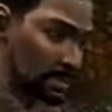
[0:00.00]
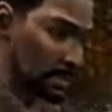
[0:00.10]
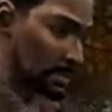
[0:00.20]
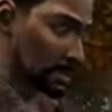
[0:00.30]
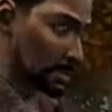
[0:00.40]

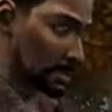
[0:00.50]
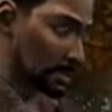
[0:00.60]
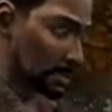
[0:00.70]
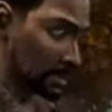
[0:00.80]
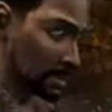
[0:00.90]

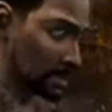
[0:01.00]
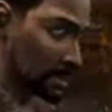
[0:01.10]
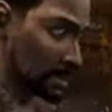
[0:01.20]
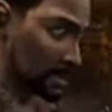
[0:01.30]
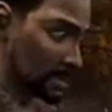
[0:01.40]

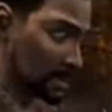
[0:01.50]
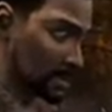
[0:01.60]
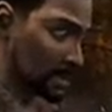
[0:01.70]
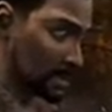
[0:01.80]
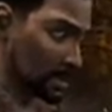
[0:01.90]

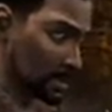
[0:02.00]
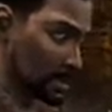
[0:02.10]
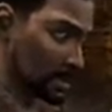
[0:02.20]
(silence)